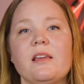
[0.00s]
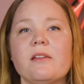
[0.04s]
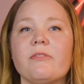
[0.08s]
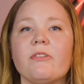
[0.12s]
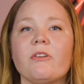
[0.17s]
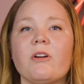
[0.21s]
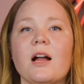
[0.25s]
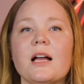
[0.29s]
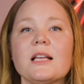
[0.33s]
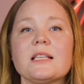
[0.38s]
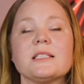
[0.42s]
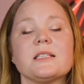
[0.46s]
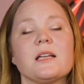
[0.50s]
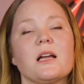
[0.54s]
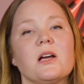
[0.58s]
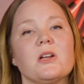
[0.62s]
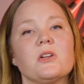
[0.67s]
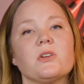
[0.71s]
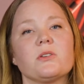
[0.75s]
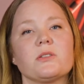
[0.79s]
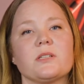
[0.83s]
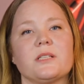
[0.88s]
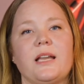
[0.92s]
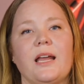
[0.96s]
for us to
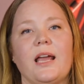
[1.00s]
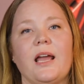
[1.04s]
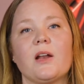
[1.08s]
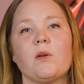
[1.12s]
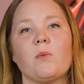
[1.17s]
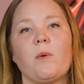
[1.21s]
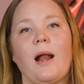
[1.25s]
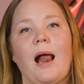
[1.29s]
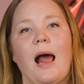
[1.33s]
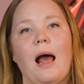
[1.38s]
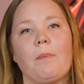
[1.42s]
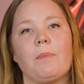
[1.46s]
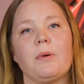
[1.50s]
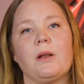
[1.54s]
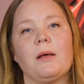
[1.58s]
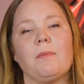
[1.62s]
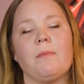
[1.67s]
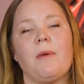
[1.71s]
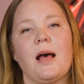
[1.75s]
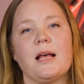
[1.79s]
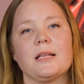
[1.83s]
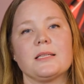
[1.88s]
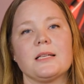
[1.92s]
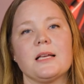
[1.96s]
understand what happened at
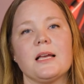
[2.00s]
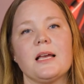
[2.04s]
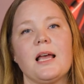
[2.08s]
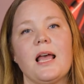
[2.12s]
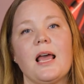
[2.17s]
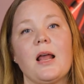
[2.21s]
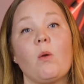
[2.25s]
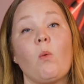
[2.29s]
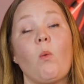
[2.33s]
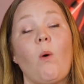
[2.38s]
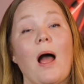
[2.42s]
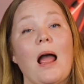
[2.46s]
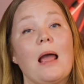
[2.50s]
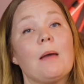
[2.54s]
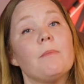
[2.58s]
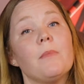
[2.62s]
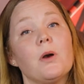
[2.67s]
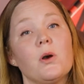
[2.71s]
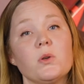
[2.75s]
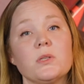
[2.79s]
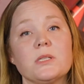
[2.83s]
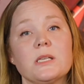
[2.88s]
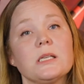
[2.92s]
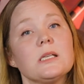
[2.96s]
Massah and why
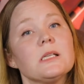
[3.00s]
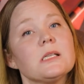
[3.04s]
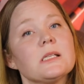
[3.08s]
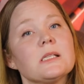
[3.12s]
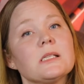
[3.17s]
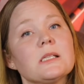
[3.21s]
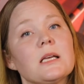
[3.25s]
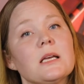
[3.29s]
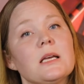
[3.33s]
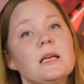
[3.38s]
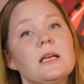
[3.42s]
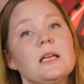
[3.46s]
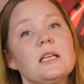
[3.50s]
Moses,